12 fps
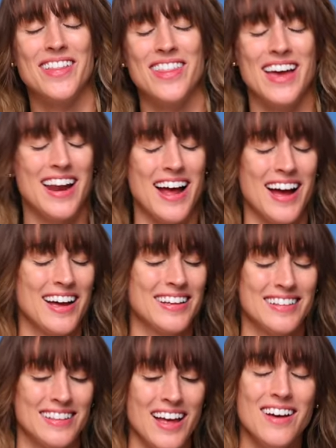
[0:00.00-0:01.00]
that I
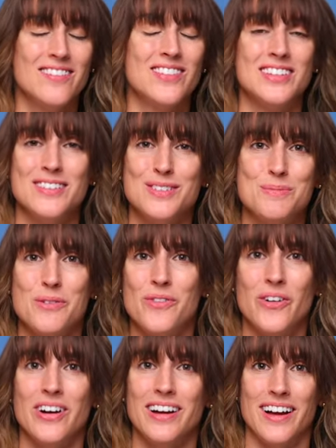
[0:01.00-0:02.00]
love and used
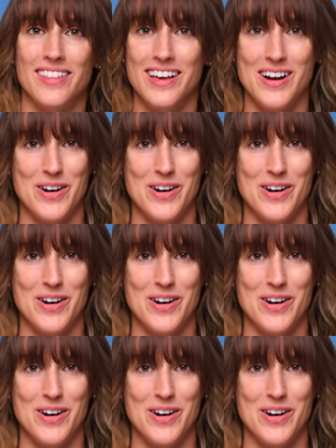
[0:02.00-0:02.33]
before I got the